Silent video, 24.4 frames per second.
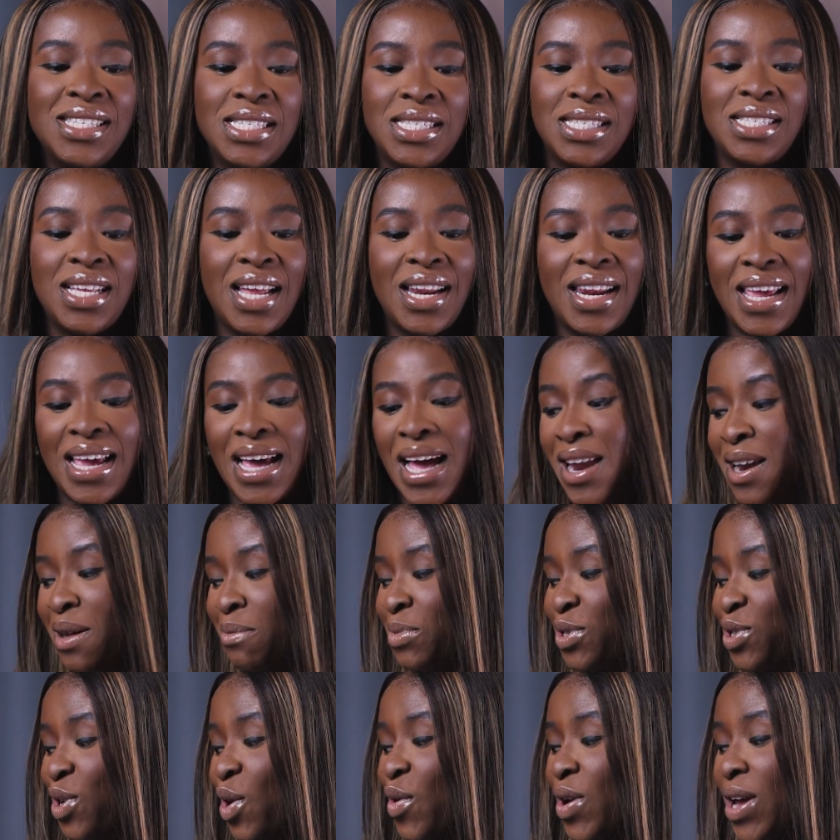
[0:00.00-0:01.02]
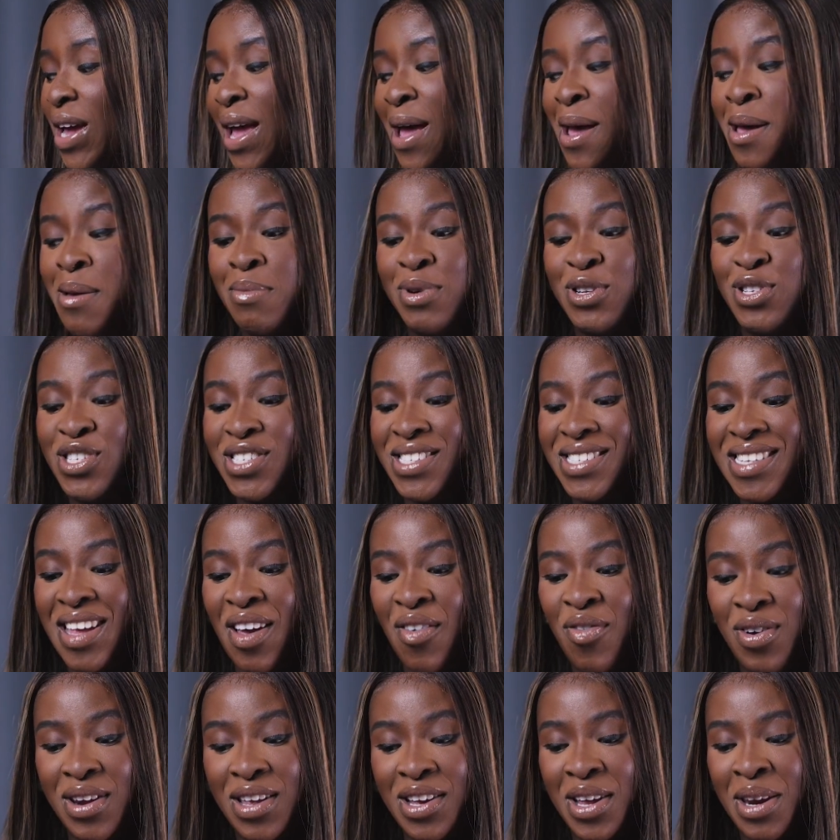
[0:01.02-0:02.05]
stunning, and I'm sorry, but she's
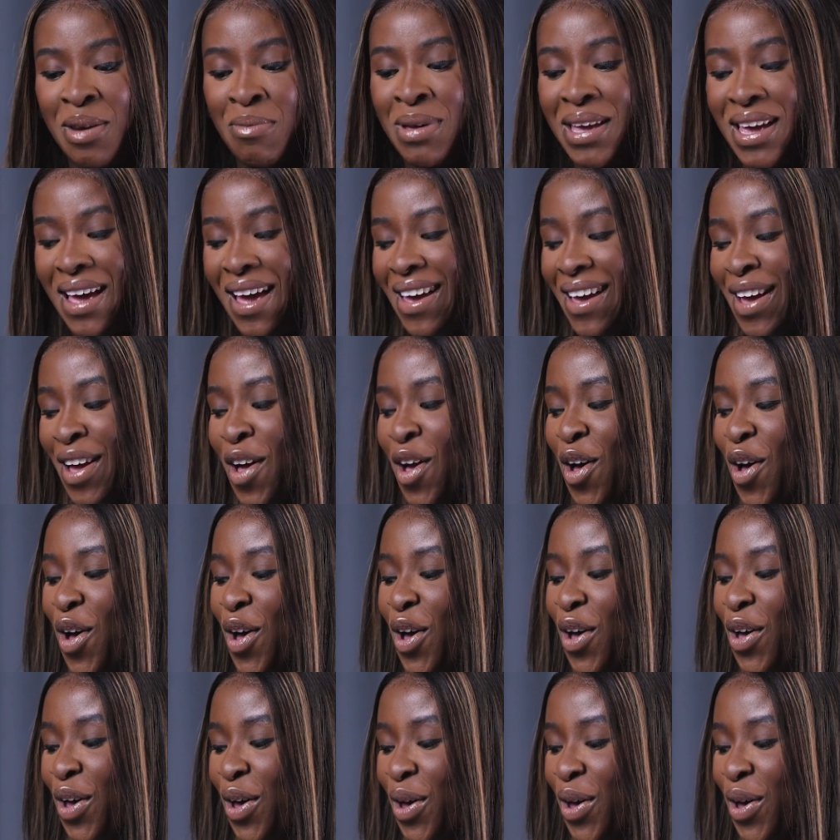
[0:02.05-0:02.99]
definitely going to be getting her